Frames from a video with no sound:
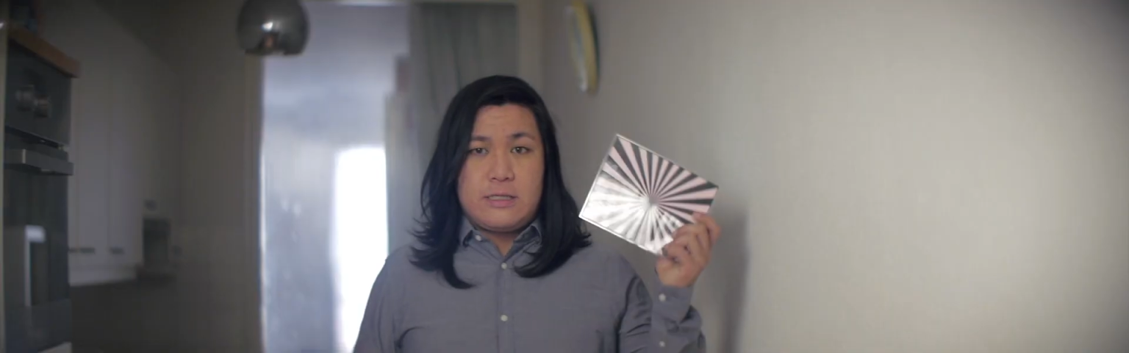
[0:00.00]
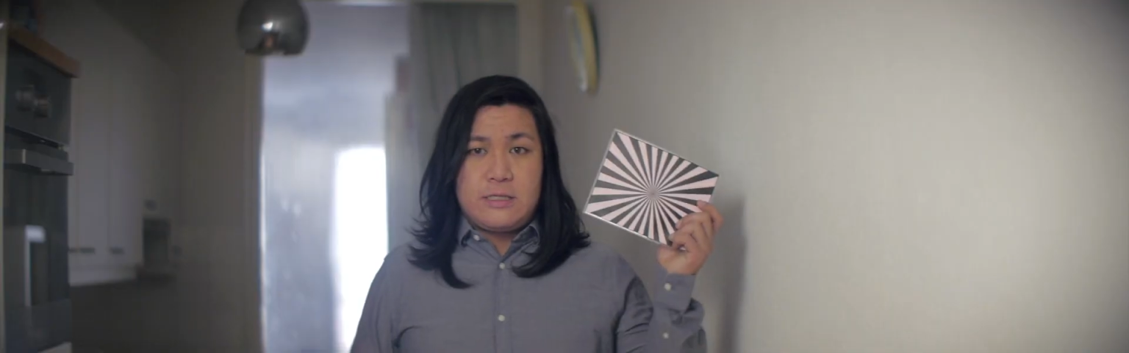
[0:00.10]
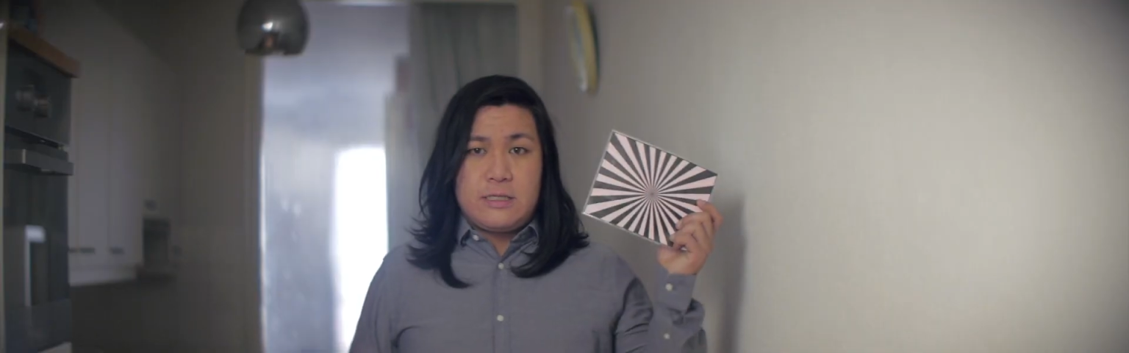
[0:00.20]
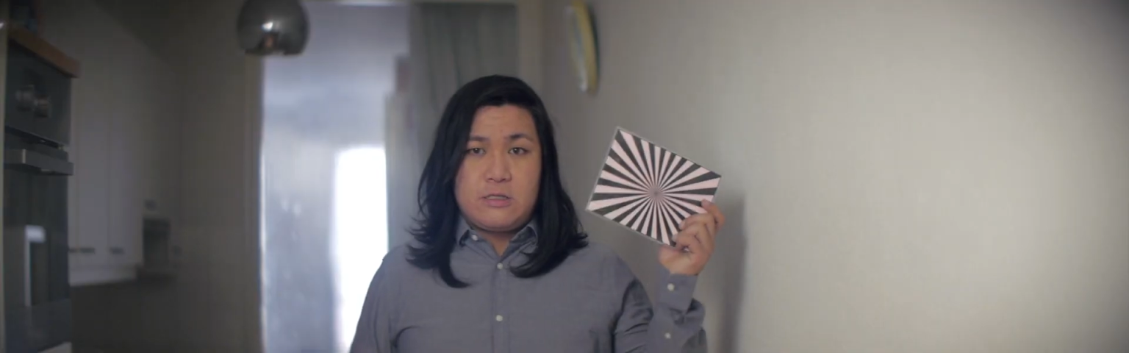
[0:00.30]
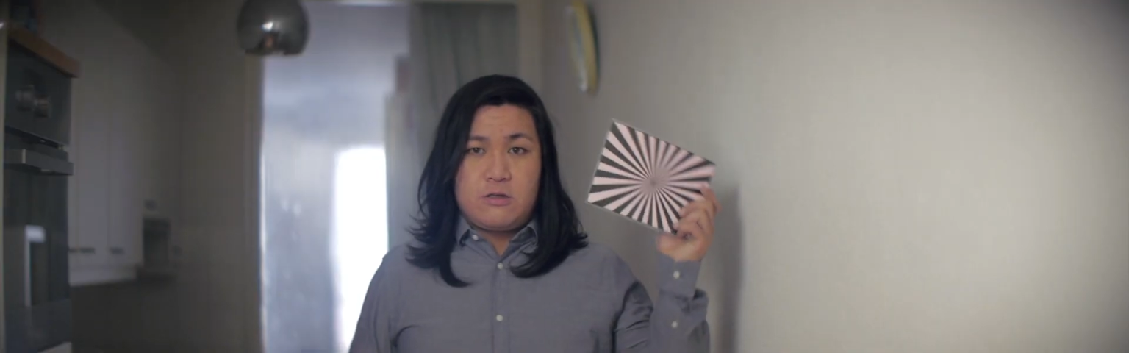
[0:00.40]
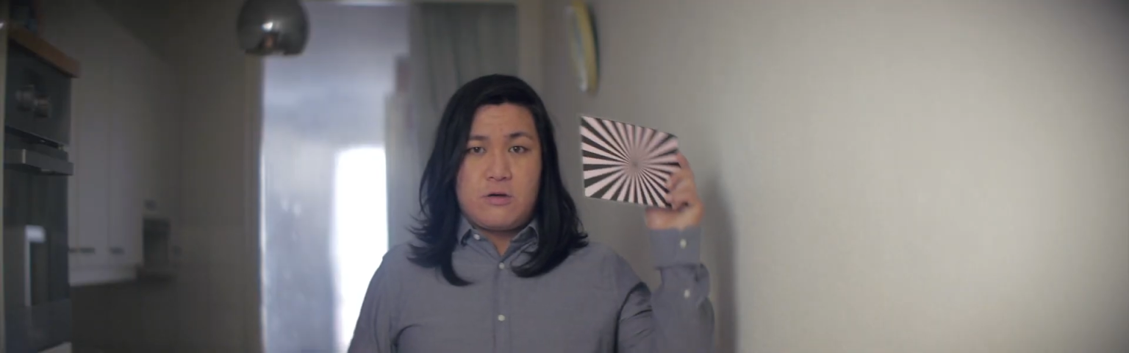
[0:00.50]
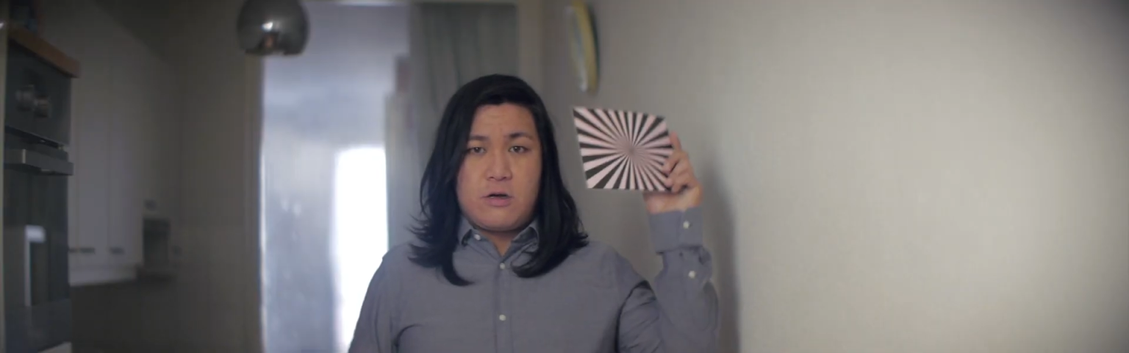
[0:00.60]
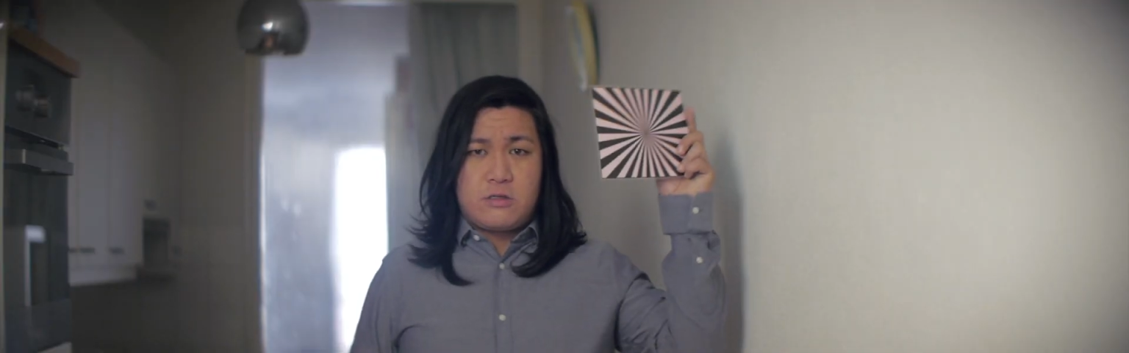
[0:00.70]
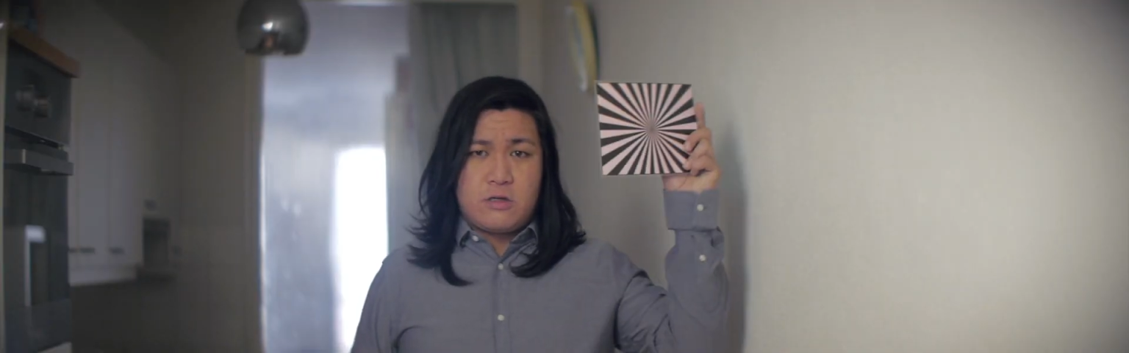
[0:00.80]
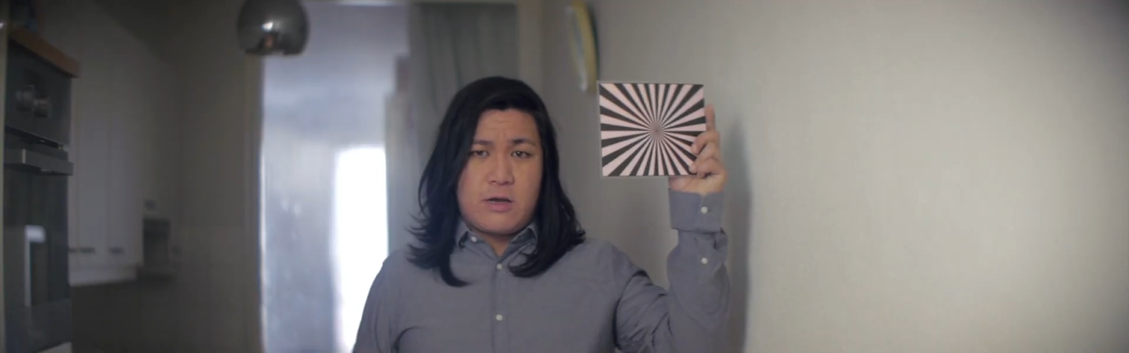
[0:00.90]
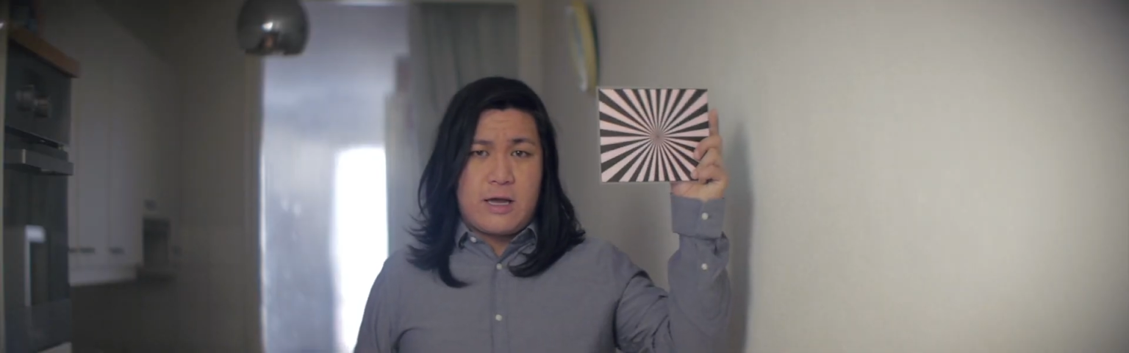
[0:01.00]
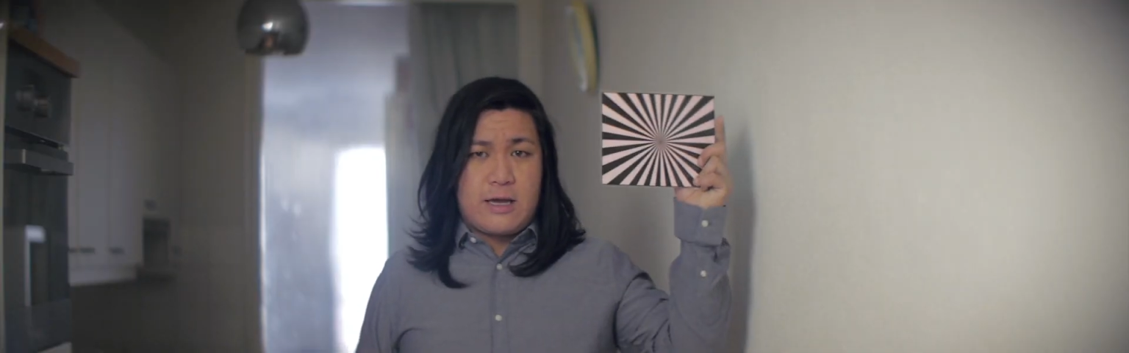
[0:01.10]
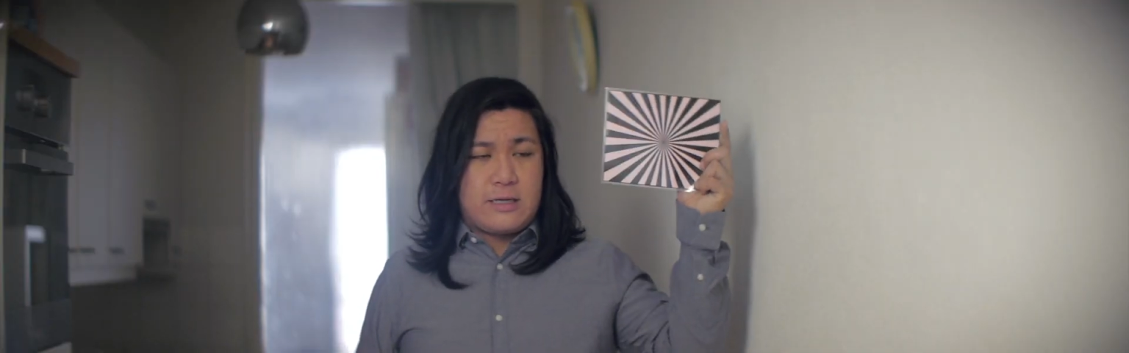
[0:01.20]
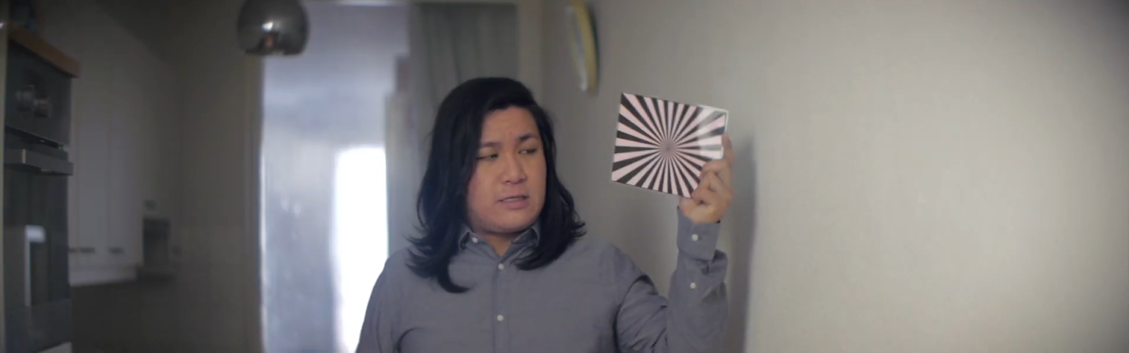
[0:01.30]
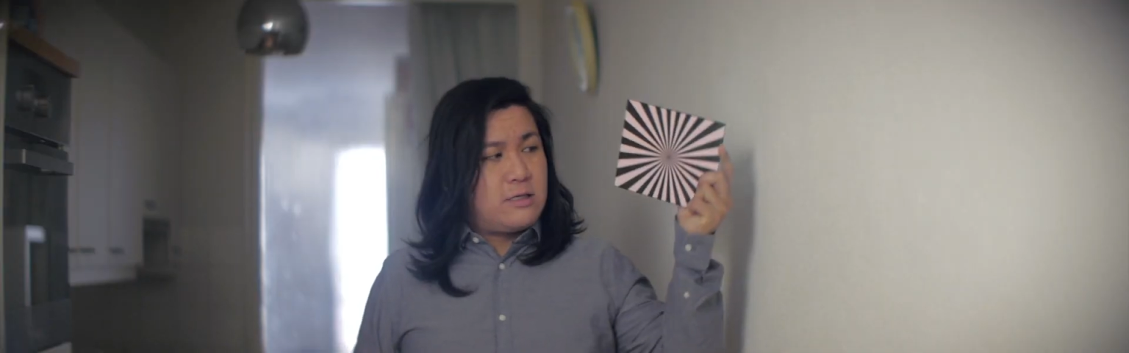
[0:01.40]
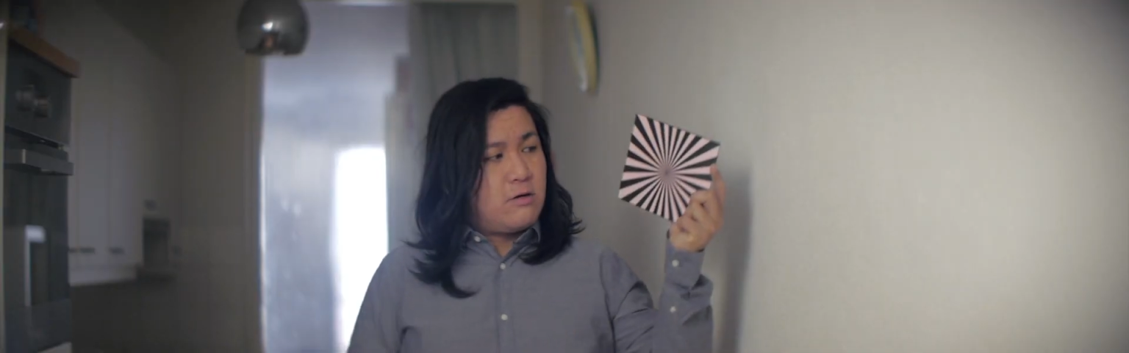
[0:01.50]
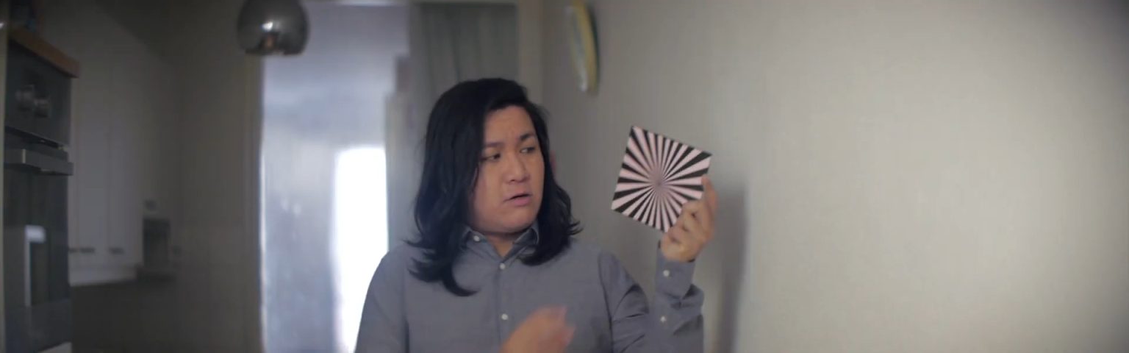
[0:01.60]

easy to also add